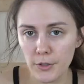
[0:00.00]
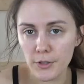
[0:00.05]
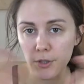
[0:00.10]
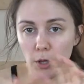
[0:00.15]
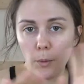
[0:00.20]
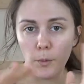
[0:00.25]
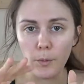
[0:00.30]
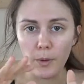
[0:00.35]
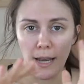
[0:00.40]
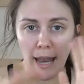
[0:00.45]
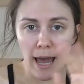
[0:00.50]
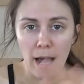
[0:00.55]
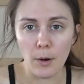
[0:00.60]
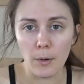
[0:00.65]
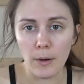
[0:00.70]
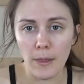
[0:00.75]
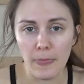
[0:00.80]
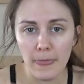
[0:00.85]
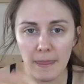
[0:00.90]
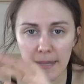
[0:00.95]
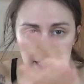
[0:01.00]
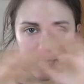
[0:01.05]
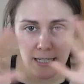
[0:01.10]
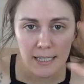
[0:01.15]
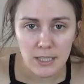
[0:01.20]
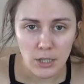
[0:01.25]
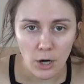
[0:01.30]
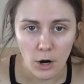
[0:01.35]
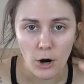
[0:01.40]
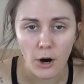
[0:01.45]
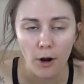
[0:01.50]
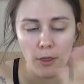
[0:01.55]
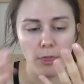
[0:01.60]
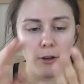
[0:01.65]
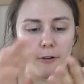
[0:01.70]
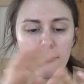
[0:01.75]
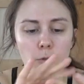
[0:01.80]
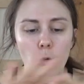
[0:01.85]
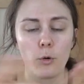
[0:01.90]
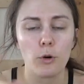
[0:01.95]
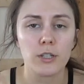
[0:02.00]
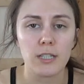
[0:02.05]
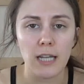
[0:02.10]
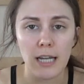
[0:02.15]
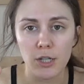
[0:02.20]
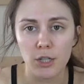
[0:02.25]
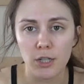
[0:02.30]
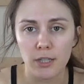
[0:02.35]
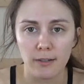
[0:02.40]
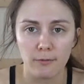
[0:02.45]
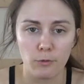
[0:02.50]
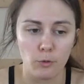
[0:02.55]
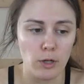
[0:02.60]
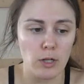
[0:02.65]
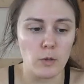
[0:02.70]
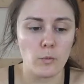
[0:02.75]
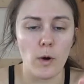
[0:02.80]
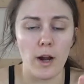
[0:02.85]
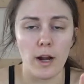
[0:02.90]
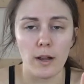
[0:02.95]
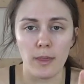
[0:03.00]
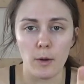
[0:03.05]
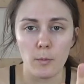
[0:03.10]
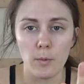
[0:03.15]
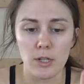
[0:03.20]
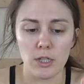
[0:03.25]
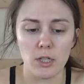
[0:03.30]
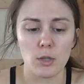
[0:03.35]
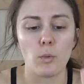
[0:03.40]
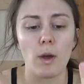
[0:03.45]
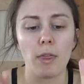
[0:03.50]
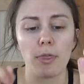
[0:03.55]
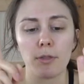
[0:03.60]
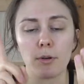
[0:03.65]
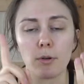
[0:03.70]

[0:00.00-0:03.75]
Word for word: So now these are the four stages of greenware that we just went